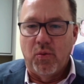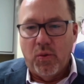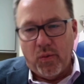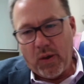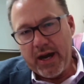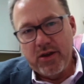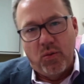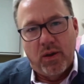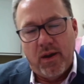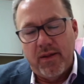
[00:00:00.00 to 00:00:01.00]
Well, why do
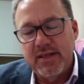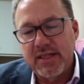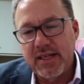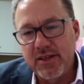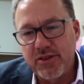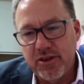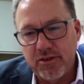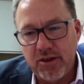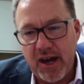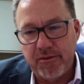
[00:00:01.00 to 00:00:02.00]
you want all these skid
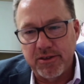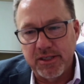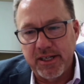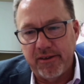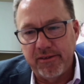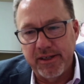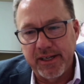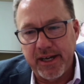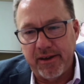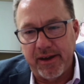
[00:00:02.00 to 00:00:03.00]
steer drivers in
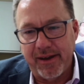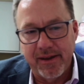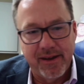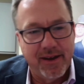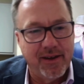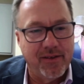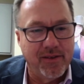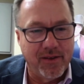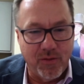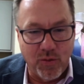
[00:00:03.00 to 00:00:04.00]
Covington County?
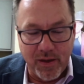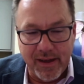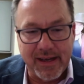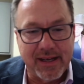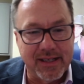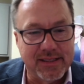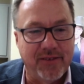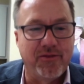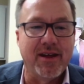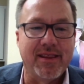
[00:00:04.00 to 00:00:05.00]
Really?
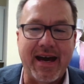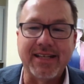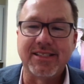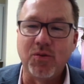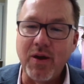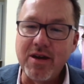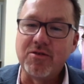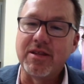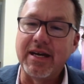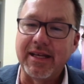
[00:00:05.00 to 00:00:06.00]
Because if that's the way
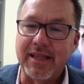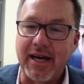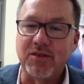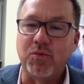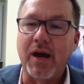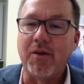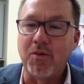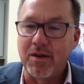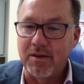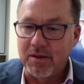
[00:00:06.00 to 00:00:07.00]
you think, that's why
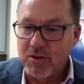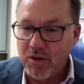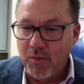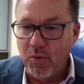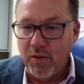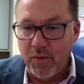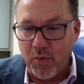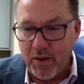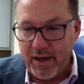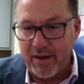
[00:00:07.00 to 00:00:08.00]
we're in the trouble
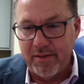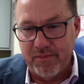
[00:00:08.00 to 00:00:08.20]
that we're in.